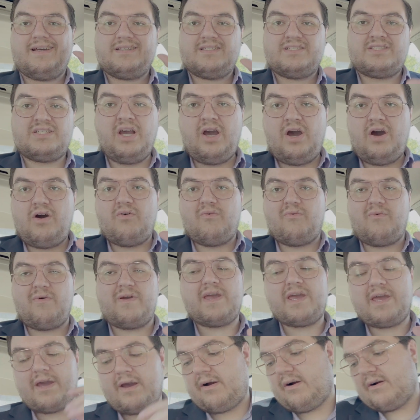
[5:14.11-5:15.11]
So
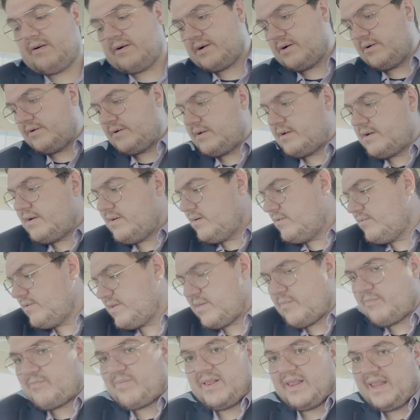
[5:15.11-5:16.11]
we are going to go
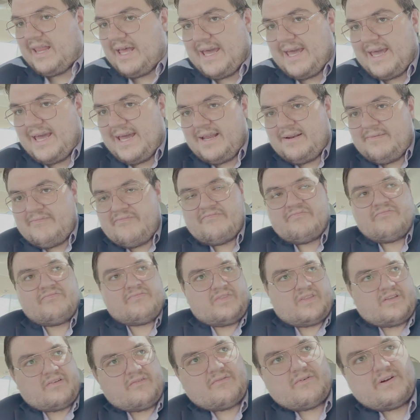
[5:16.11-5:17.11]
with a plan.
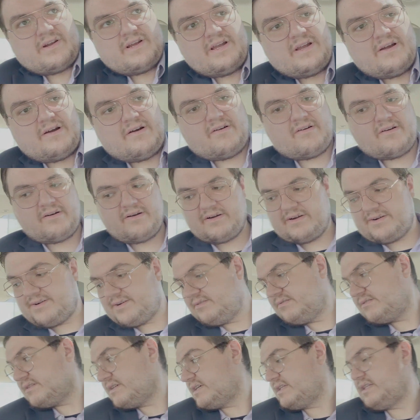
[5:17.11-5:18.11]
We are
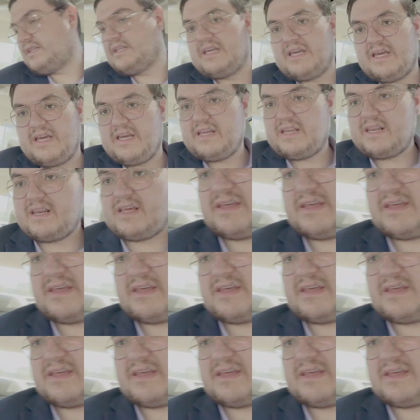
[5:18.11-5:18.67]
going to clean